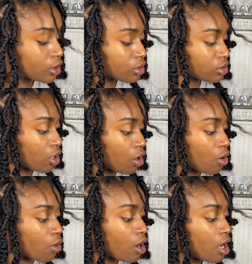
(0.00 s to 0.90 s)

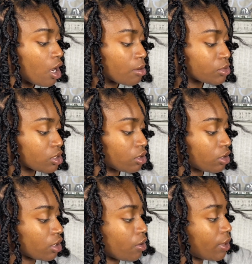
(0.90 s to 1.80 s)
So I'm just
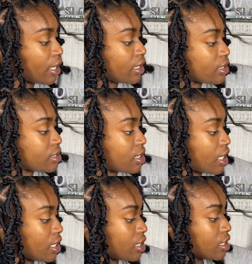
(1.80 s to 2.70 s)
gonna go ahead and
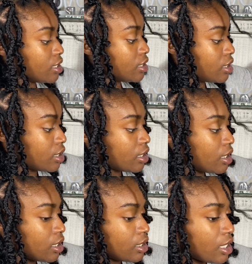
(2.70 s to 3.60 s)
take
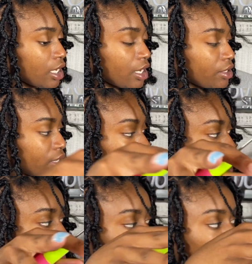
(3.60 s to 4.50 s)
the hair that I
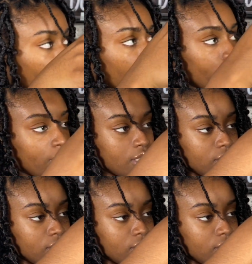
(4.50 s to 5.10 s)
had already